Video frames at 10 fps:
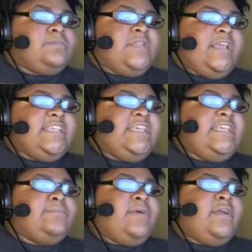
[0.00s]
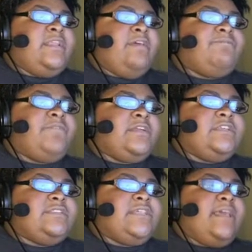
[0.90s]
it's more in the first,
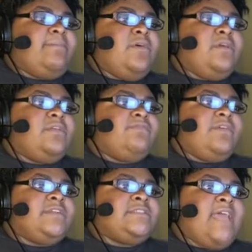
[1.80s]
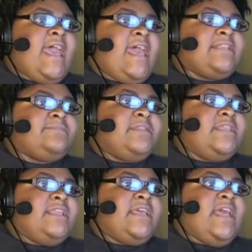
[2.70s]
you see it more in the first act, but
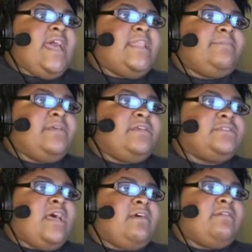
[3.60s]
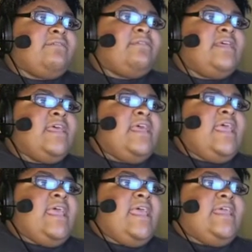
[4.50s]
then it kind of peels off
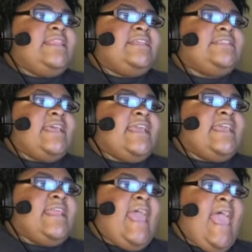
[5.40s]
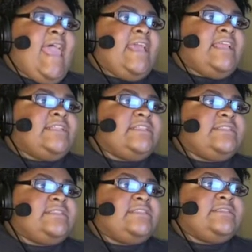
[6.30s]
in the second act
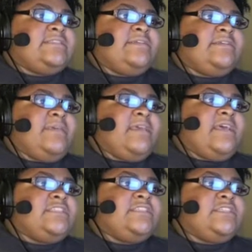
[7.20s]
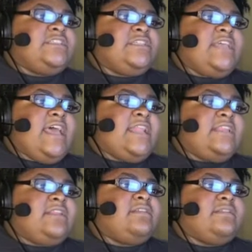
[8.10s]
because she kind of
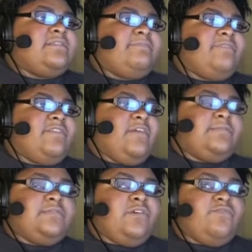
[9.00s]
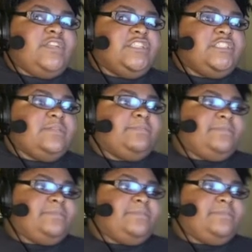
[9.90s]
develops some friendships